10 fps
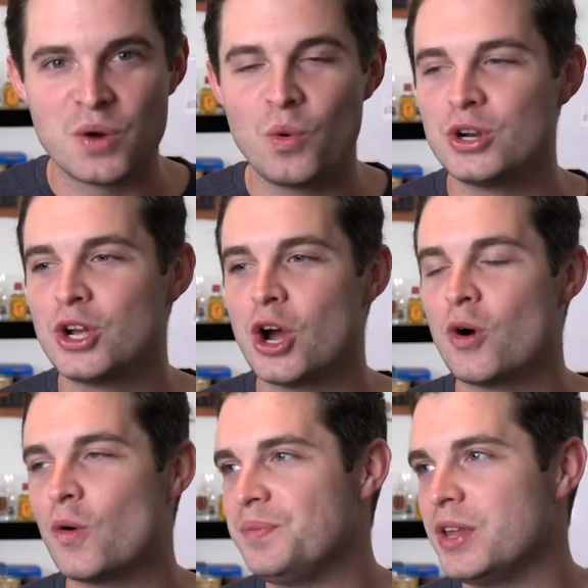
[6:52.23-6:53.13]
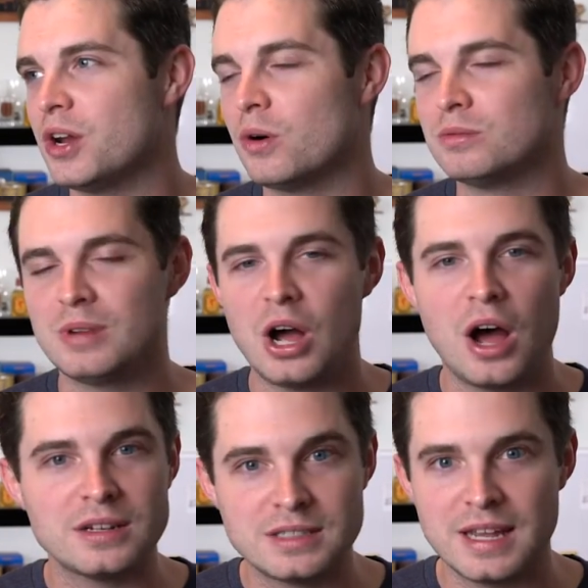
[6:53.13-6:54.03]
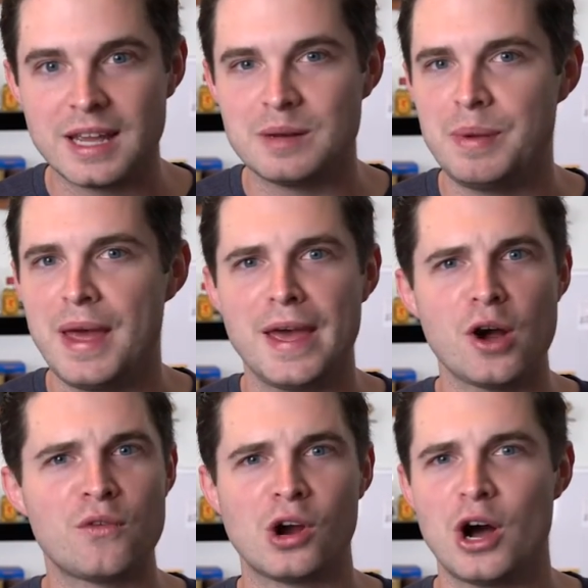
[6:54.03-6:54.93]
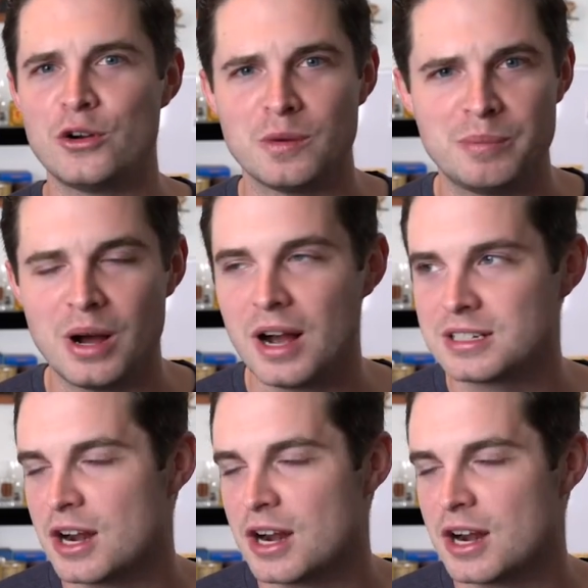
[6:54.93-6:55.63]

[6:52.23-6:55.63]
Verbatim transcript: I wouldn't go, you know, hunting and paying over $100.